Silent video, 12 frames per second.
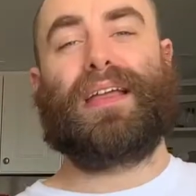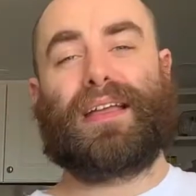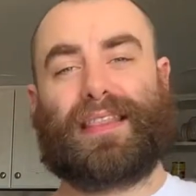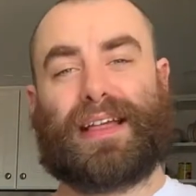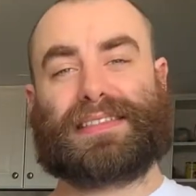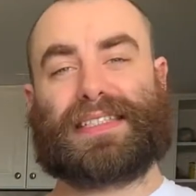
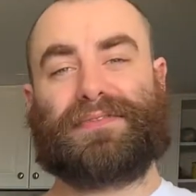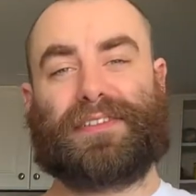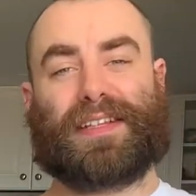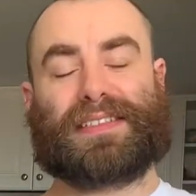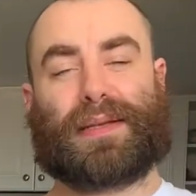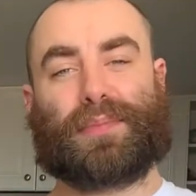That's it
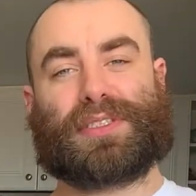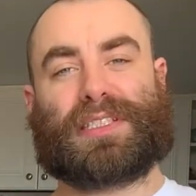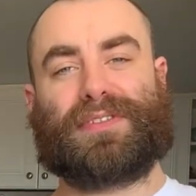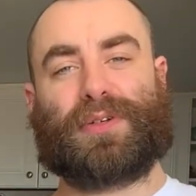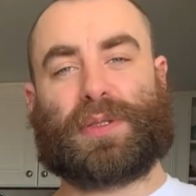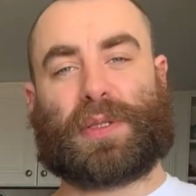for this episode
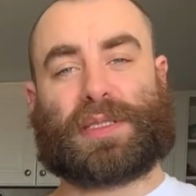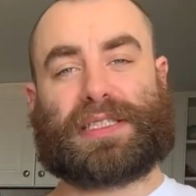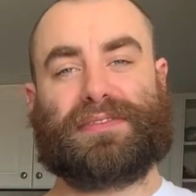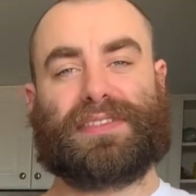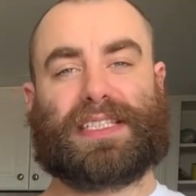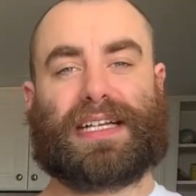of Hoy Noy
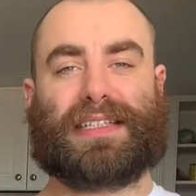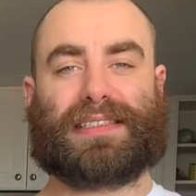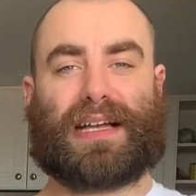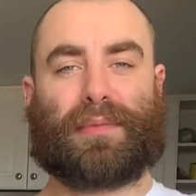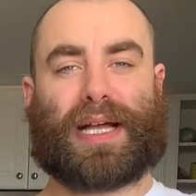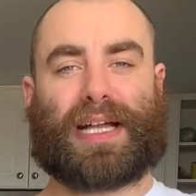TV, guys.
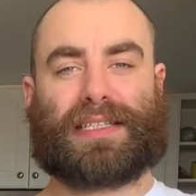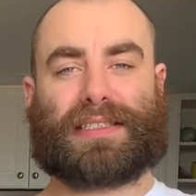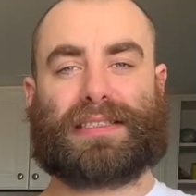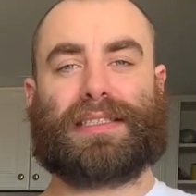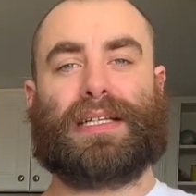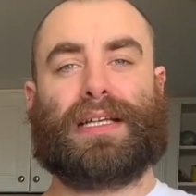I'm
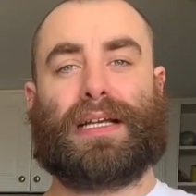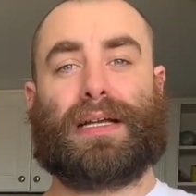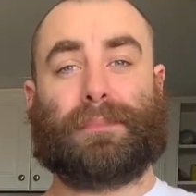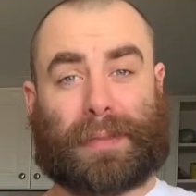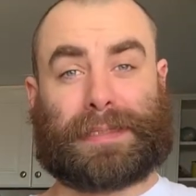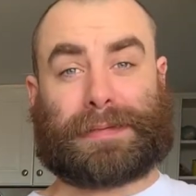Alex.
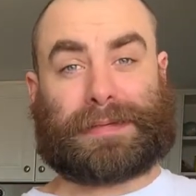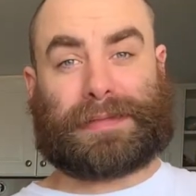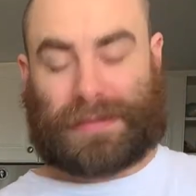Peace.